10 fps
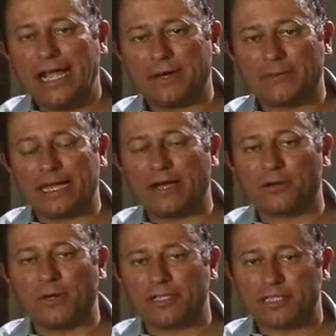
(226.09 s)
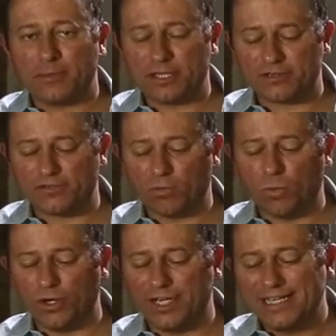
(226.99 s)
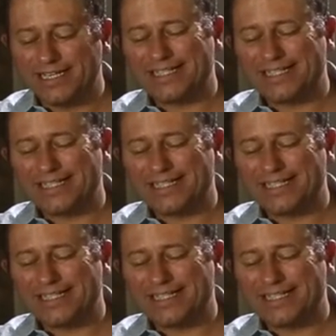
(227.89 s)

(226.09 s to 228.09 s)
and without quite so much of the wood.